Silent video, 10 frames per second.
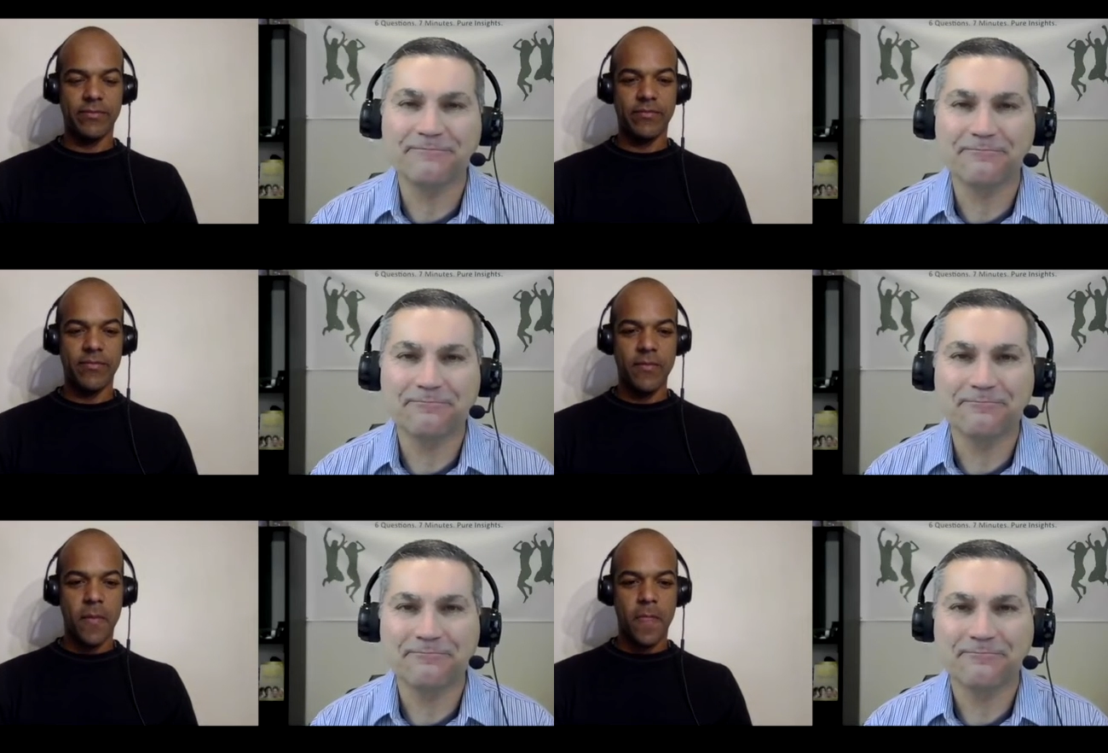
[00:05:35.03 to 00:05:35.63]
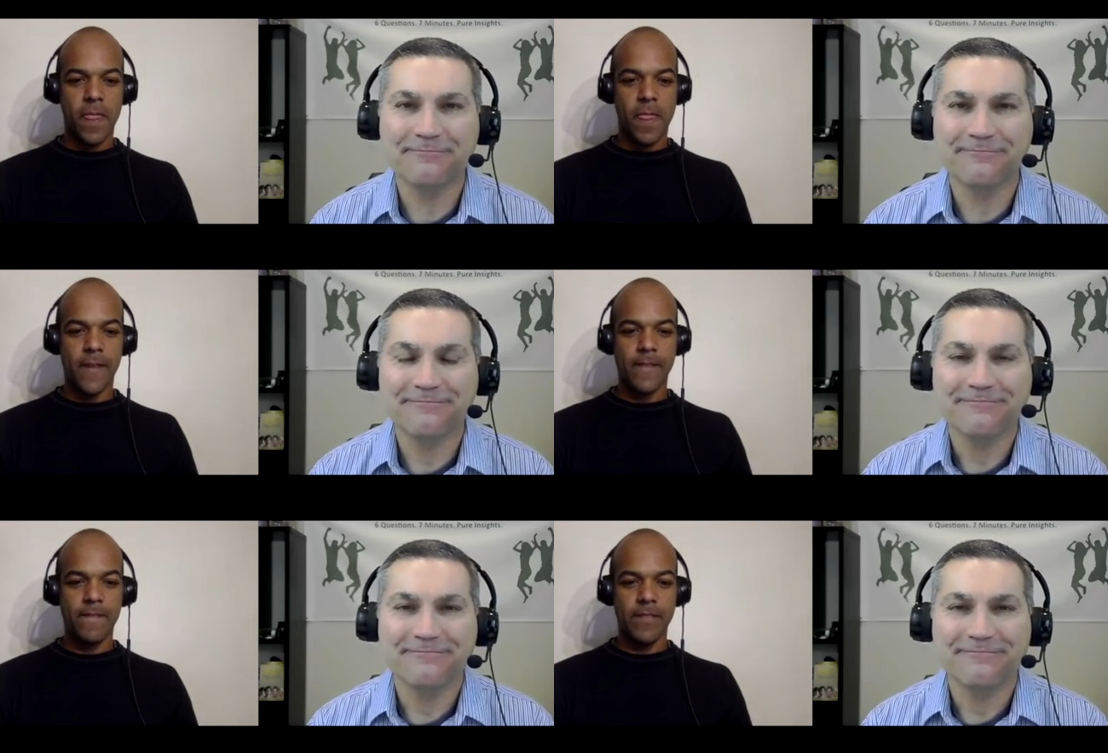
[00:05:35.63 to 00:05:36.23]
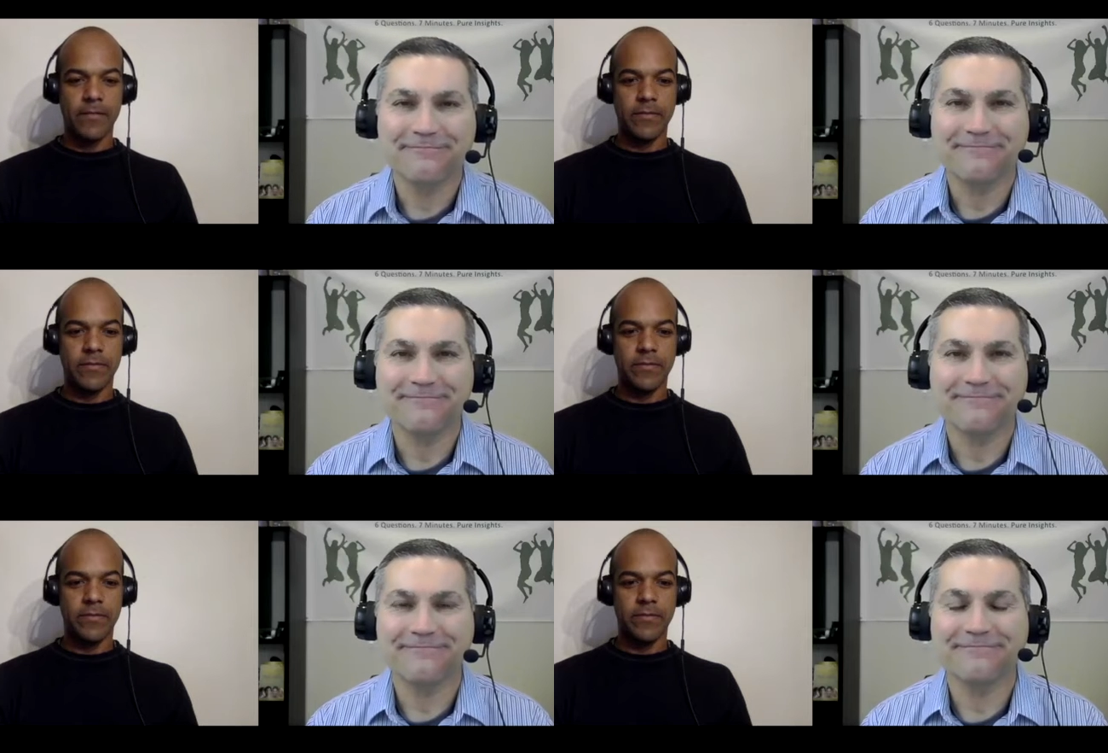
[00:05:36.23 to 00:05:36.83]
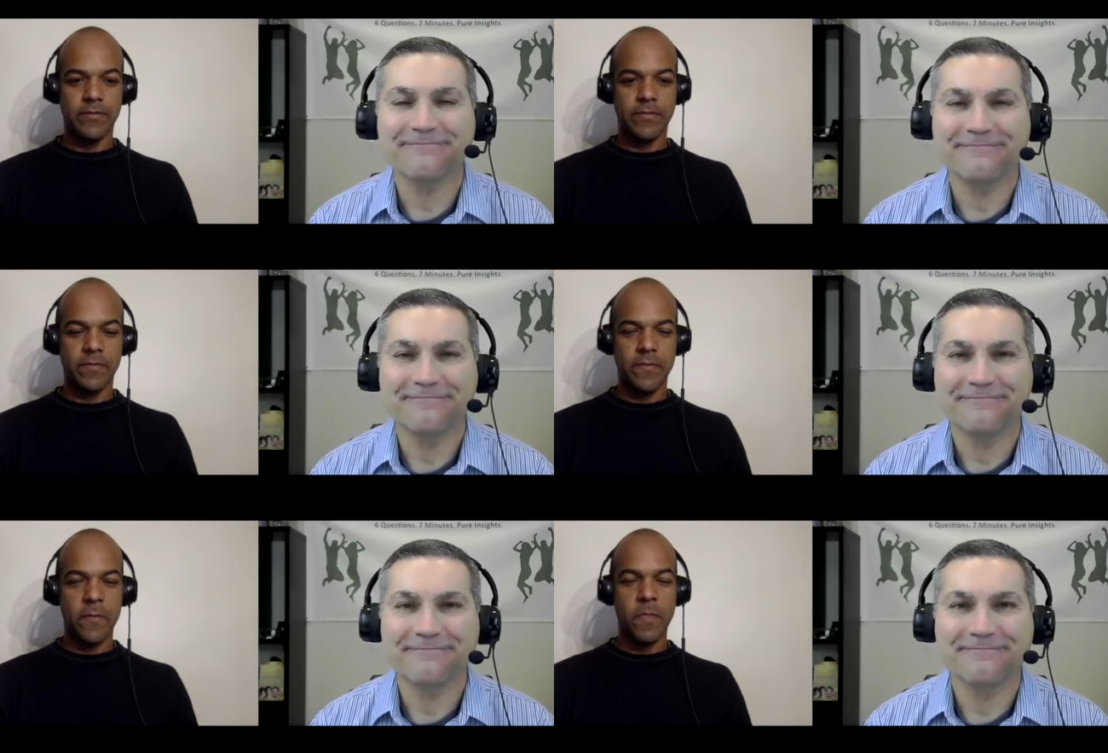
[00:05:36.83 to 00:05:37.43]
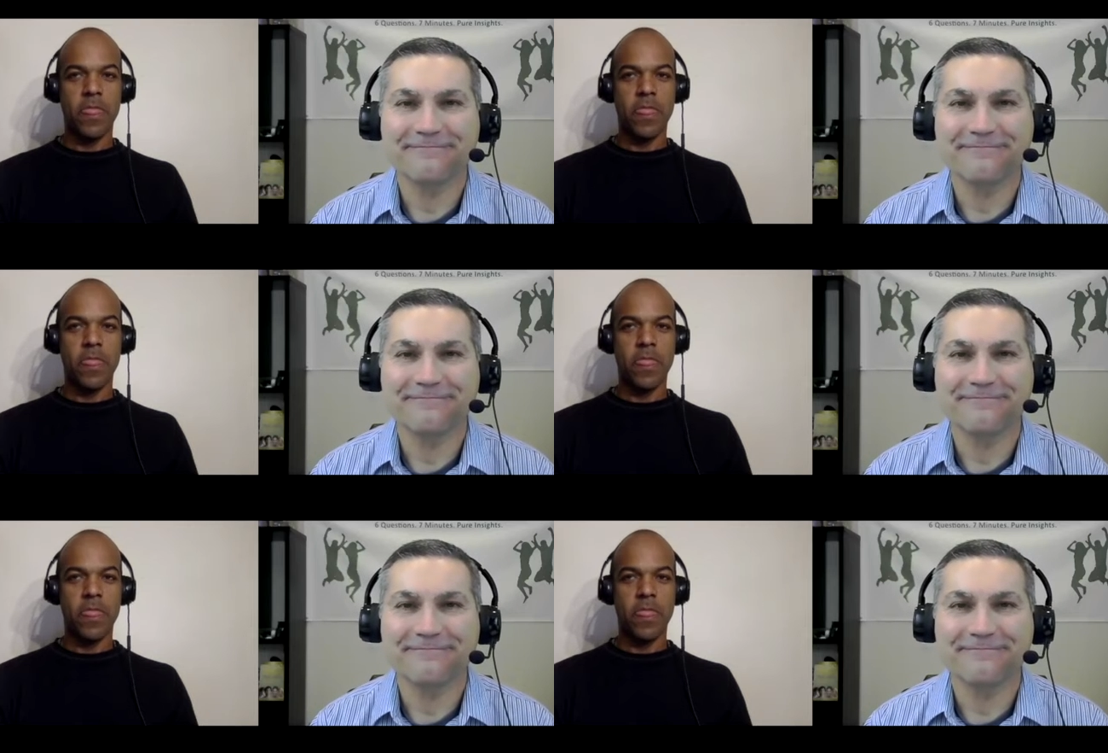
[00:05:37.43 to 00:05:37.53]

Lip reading: No one is speaking in this clip.